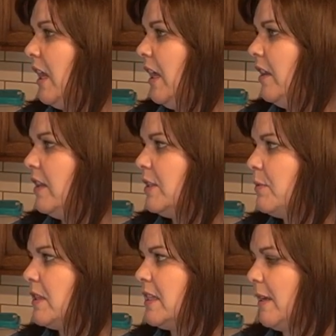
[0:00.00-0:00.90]
again, this
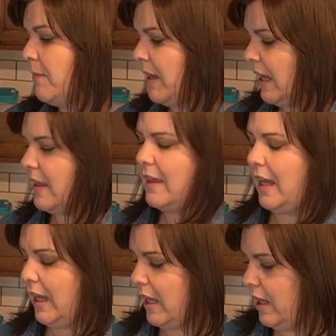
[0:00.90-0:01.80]
was the same thing. I
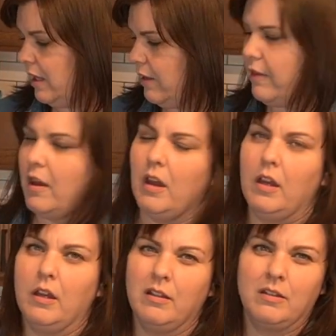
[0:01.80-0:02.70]
think
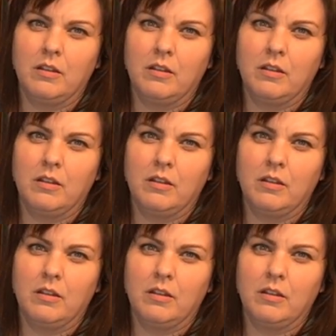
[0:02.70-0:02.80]
the